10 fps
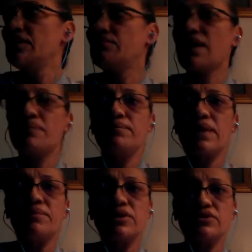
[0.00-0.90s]

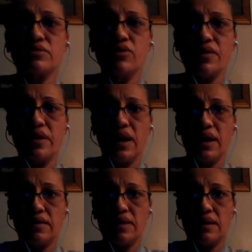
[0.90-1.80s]
My bills are more than
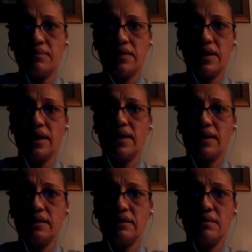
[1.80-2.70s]
I
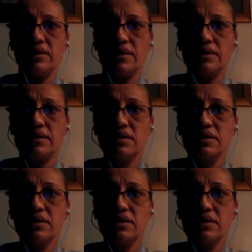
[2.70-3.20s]
get a month.